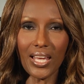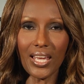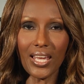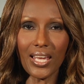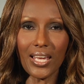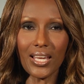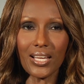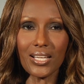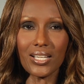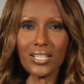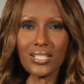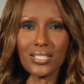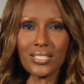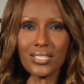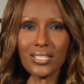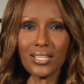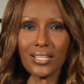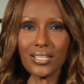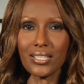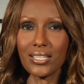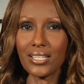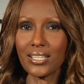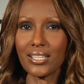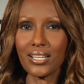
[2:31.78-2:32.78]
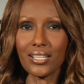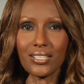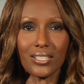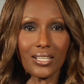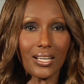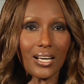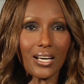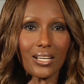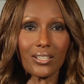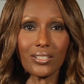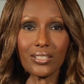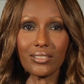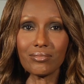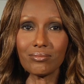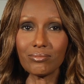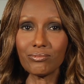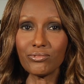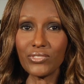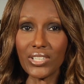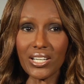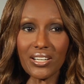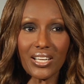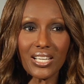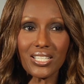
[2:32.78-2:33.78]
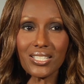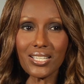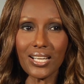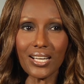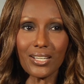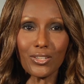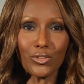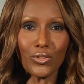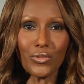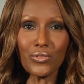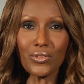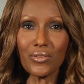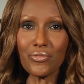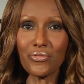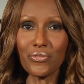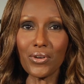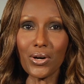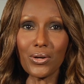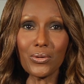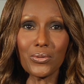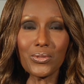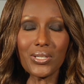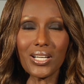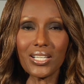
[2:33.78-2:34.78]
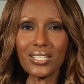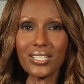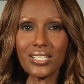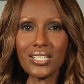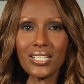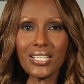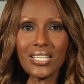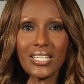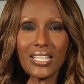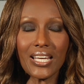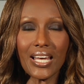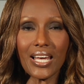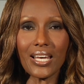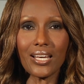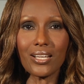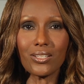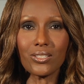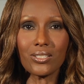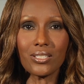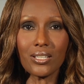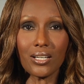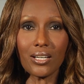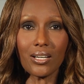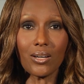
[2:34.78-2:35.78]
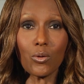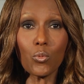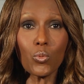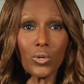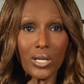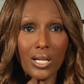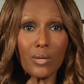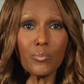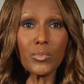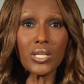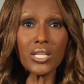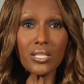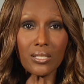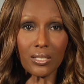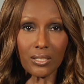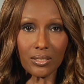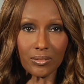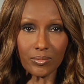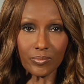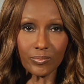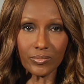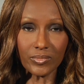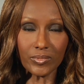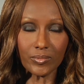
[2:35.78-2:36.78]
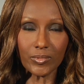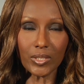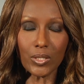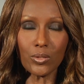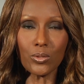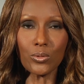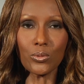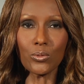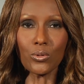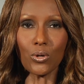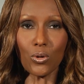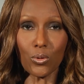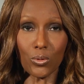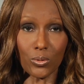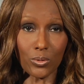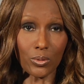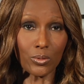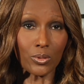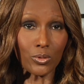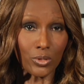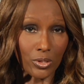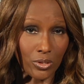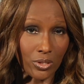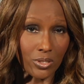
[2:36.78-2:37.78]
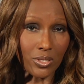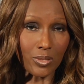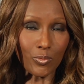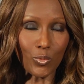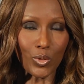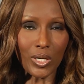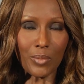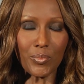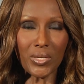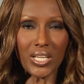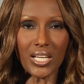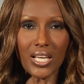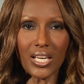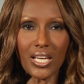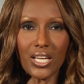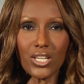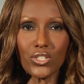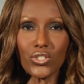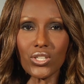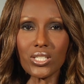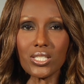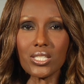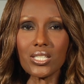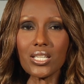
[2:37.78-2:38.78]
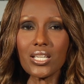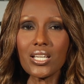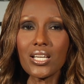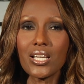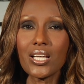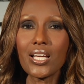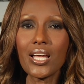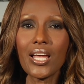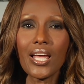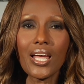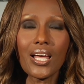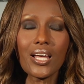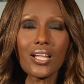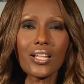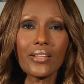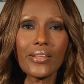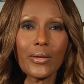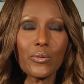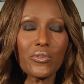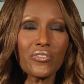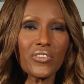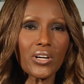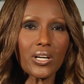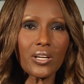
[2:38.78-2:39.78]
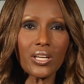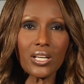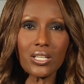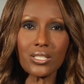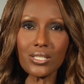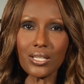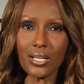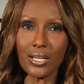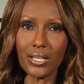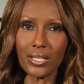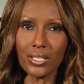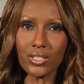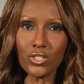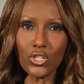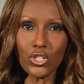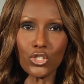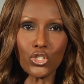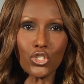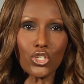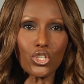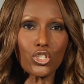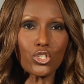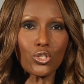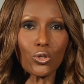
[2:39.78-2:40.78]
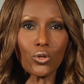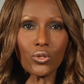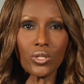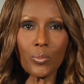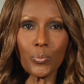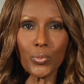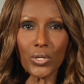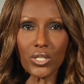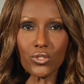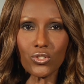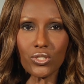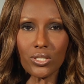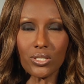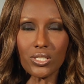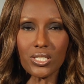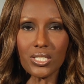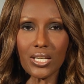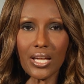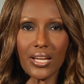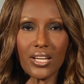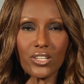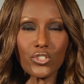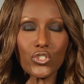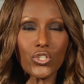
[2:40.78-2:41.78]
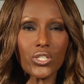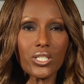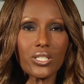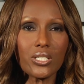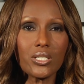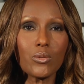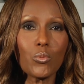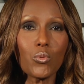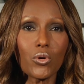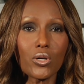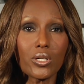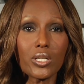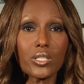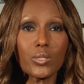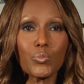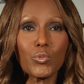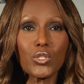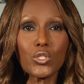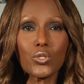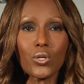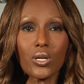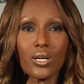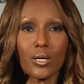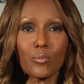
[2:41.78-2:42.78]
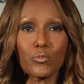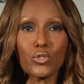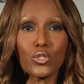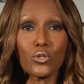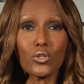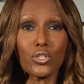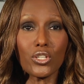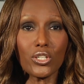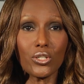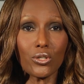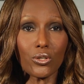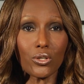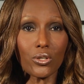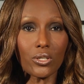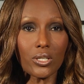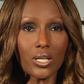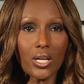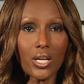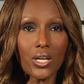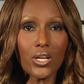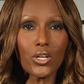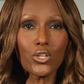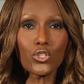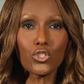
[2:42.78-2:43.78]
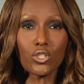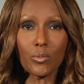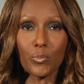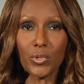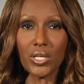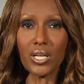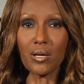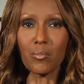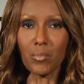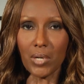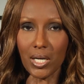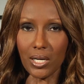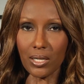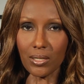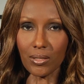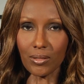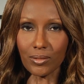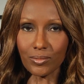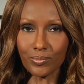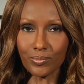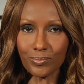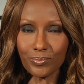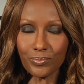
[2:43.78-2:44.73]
and he got very excited on the phone, and he had Wilhelmina, who owns Wilhelmina Agency. And they were very excited. She saw the pictures, and she wanted me to come to New York to be a model.